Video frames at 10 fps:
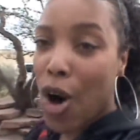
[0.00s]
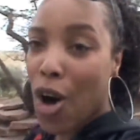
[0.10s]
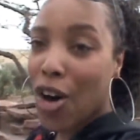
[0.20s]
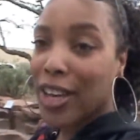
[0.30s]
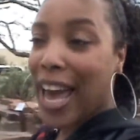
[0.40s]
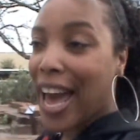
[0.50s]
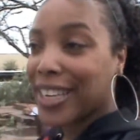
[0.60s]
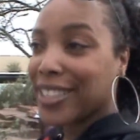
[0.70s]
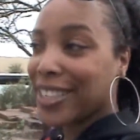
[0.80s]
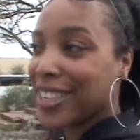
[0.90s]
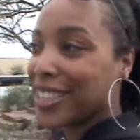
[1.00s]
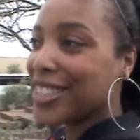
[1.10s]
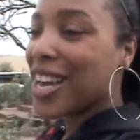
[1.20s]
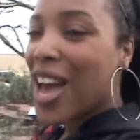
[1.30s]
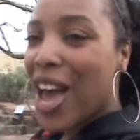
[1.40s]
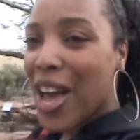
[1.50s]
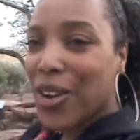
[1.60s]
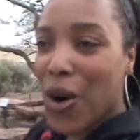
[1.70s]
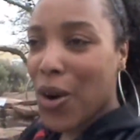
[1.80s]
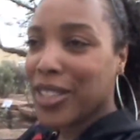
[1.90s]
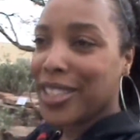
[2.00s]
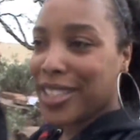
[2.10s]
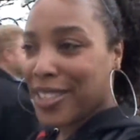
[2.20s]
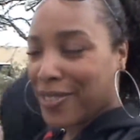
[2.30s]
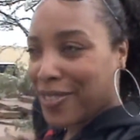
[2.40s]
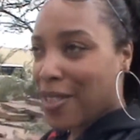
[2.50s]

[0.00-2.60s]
all cactuses and all distant.